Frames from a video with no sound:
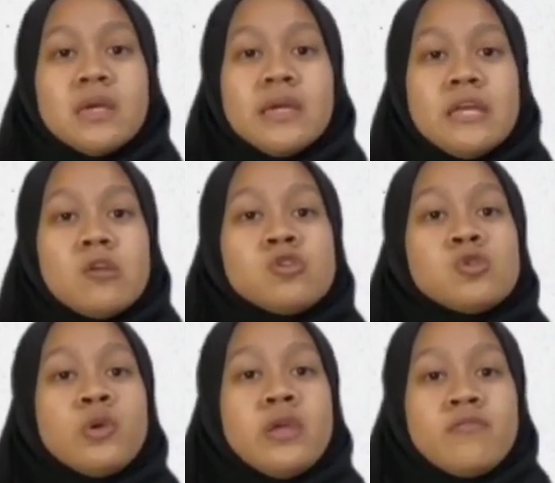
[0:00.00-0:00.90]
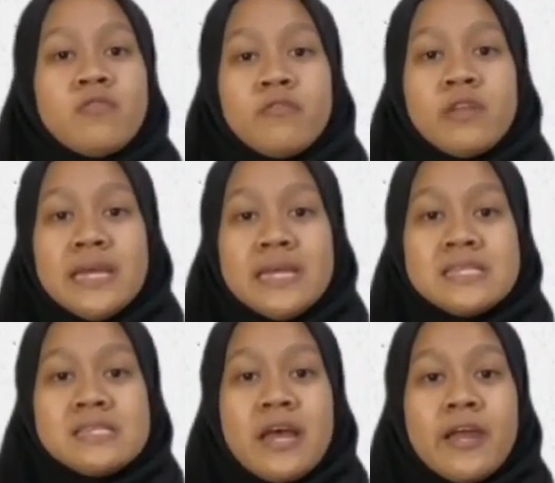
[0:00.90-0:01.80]
It also involved the
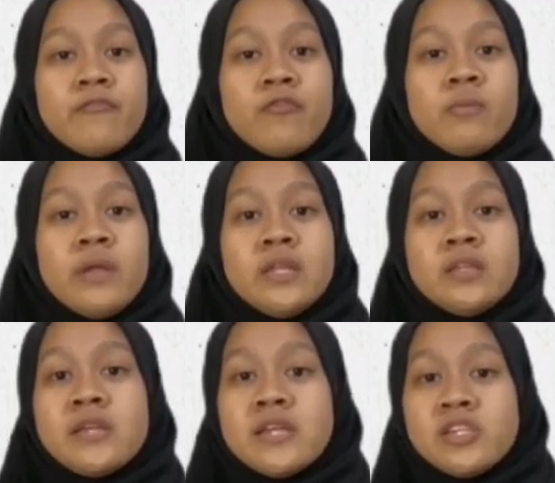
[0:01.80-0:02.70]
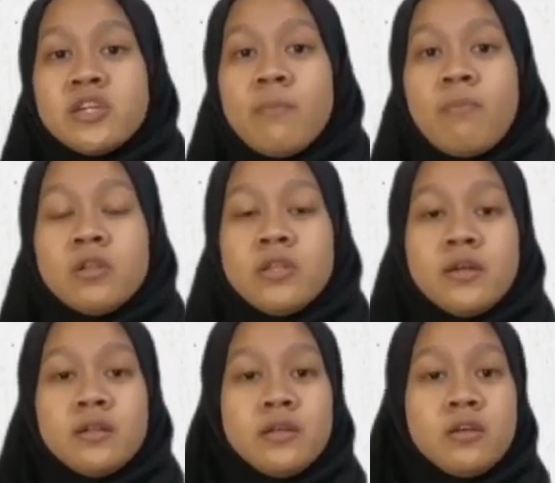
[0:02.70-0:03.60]
insight from the International
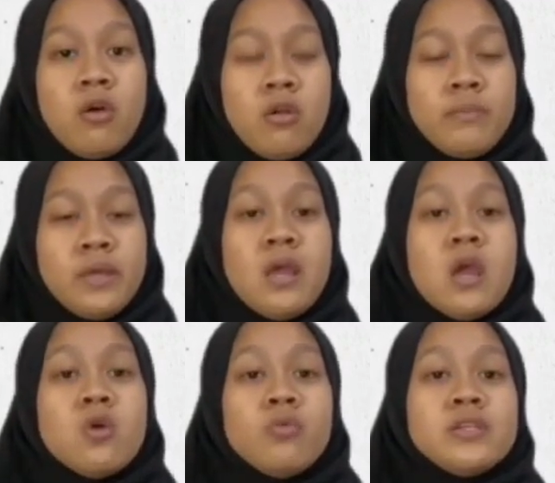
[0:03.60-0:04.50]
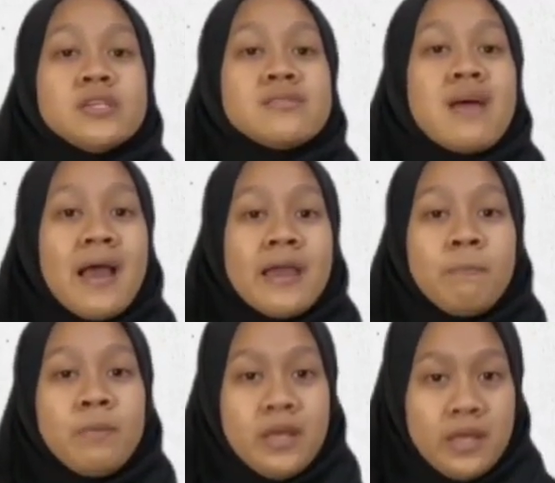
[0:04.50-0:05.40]
Political Economy, which is
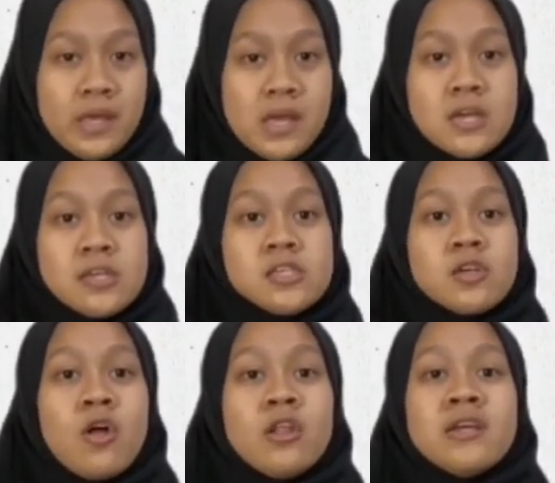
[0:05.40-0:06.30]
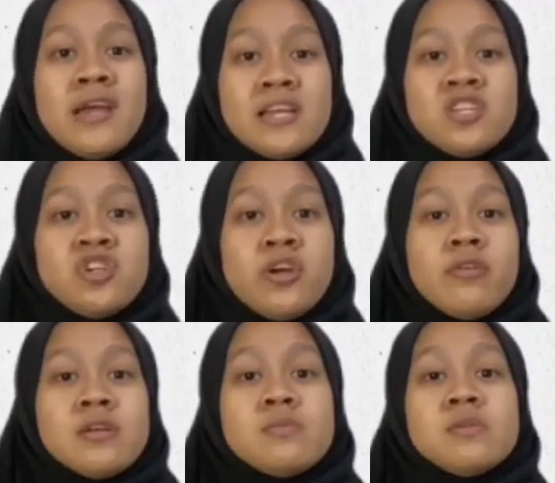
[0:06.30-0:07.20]
IPE, scholar and
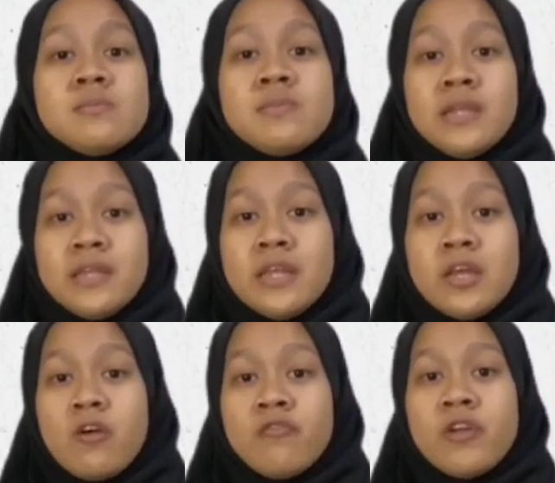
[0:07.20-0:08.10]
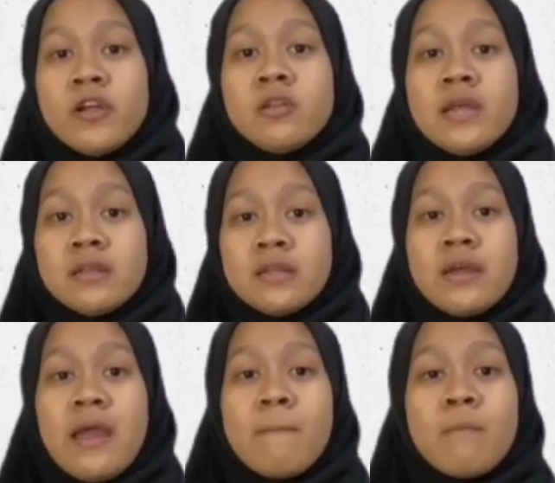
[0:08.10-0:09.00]
joint responsibility of
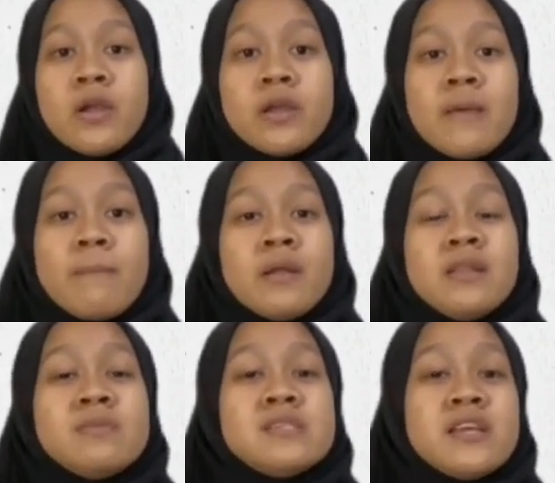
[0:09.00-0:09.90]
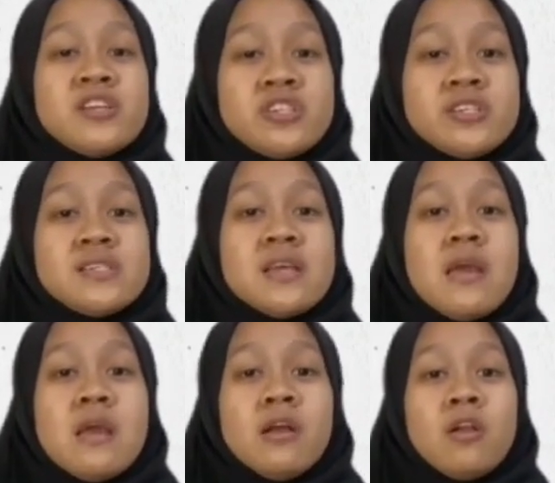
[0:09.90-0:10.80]
regulator and market participation's
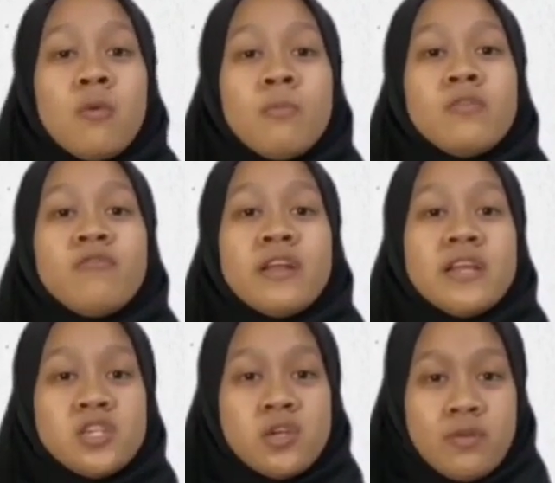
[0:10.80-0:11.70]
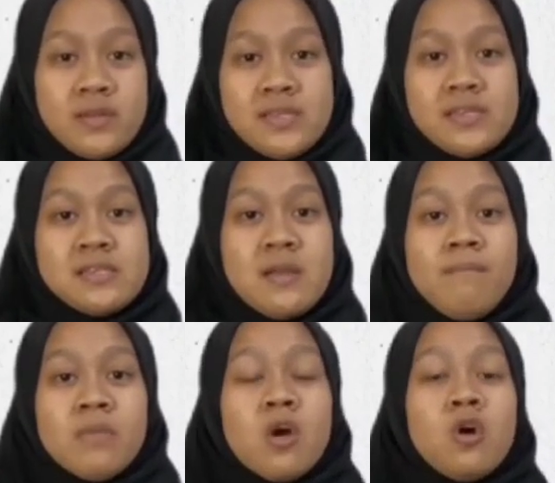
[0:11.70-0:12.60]
global financial crisis.
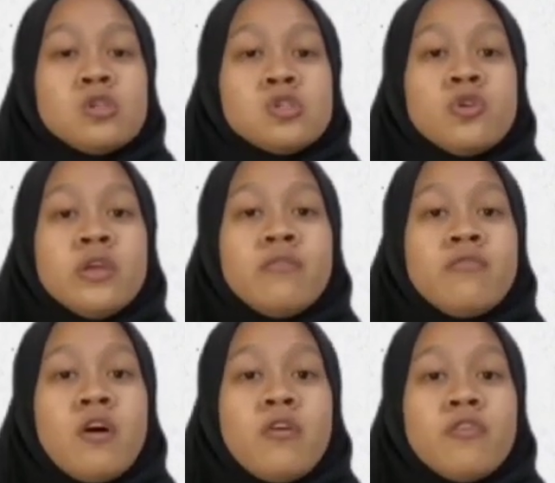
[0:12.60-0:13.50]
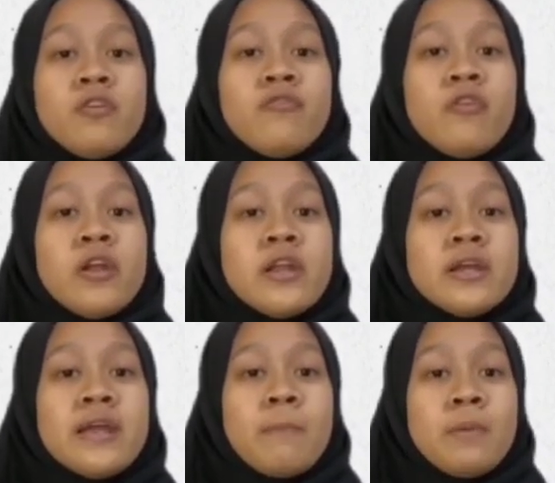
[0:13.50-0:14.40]
Also involved a foreign
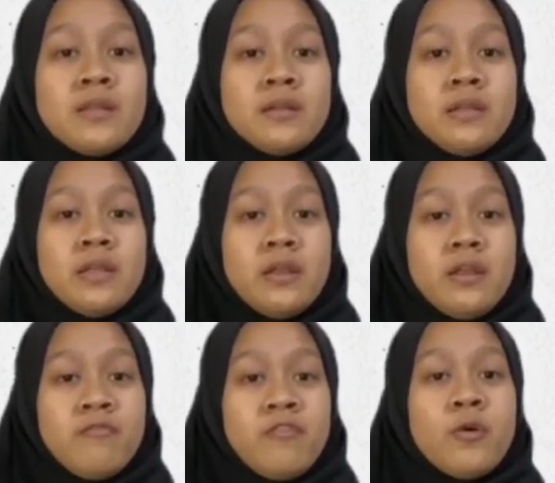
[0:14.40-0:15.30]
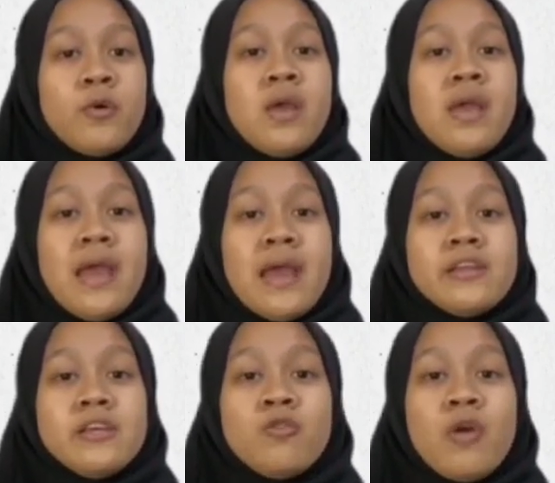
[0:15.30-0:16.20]
capital inflow
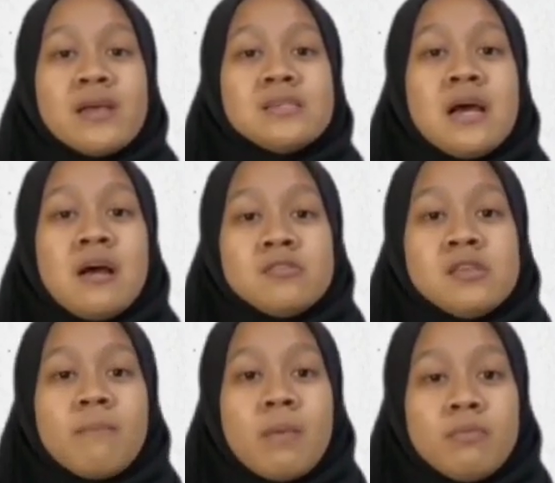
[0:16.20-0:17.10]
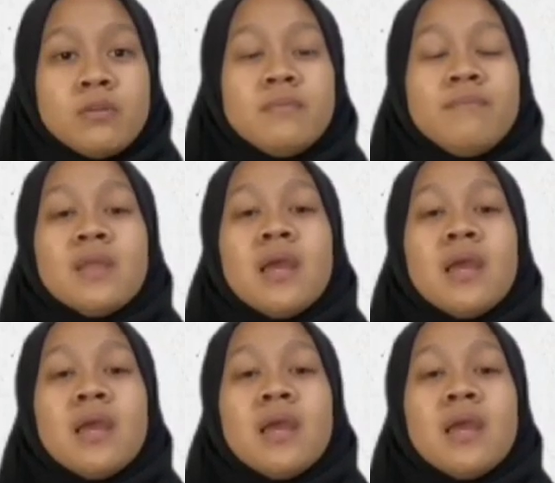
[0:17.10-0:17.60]
and the US housing bubble.